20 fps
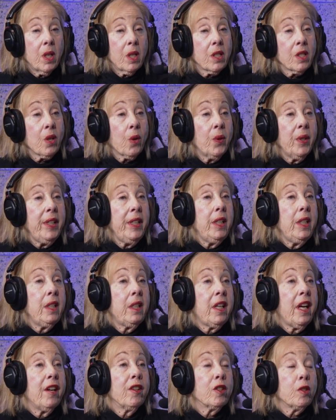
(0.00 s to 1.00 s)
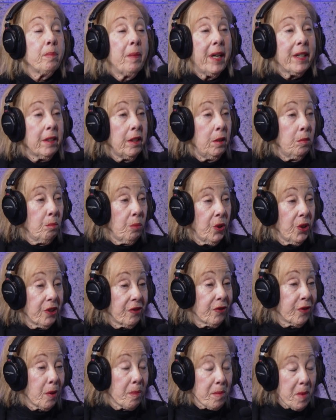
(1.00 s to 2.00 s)
So he cared about input
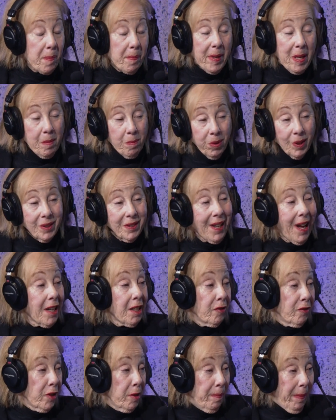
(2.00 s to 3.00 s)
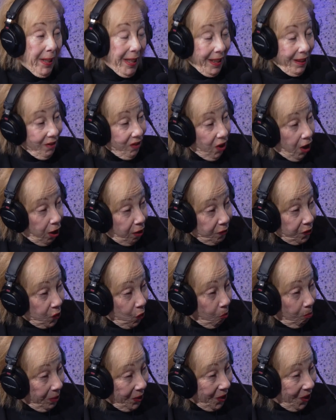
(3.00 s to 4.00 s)
from the people. Not everybody loves
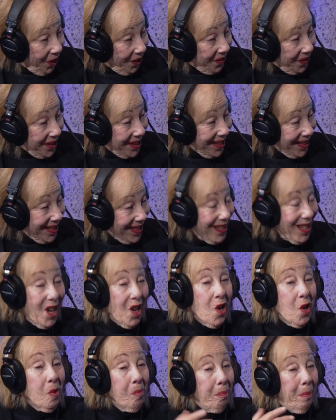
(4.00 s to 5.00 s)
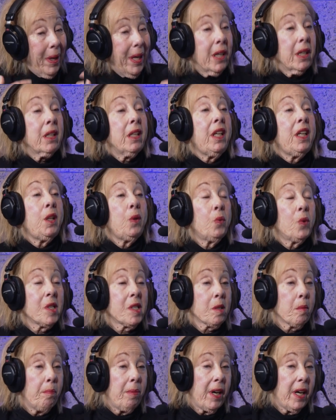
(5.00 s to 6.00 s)
open offices, but he
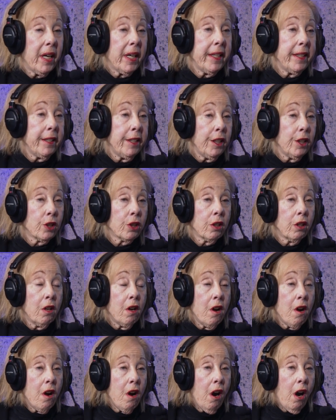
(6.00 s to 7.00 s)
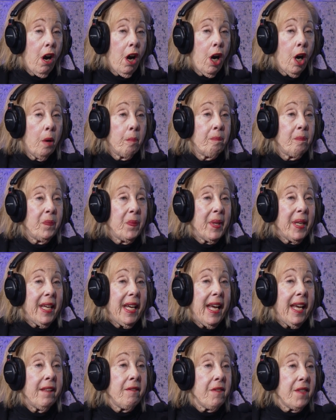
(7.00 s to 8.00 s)
was a pioneer.
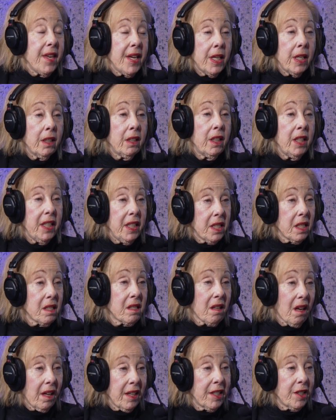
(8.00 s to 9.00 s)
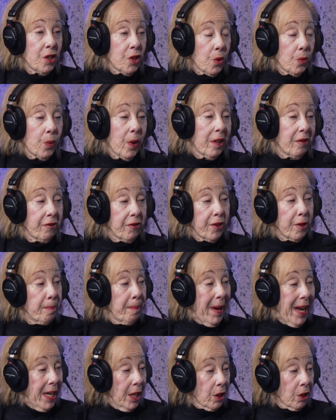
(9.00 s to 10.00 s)
And then he decided to run for
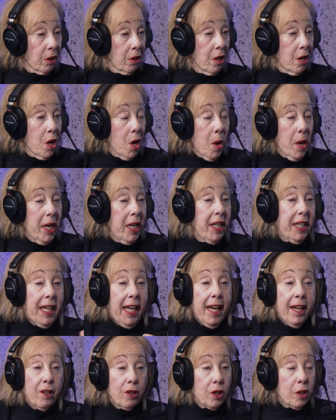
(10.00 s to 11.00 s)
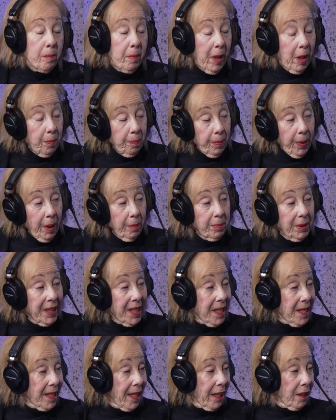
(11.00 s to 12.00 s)
mayor. He cared about
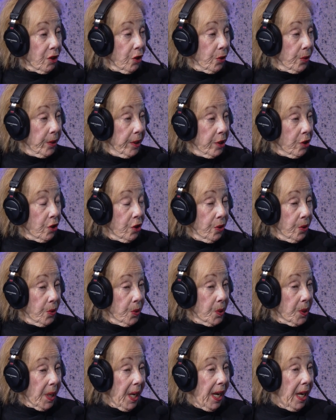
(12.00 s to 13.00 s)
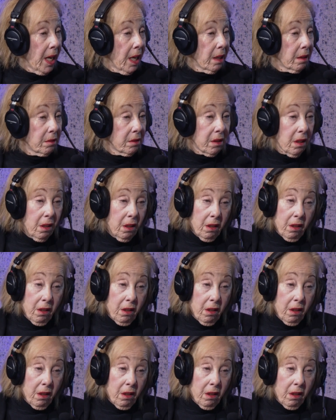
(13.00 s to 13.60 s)
public sector issues, and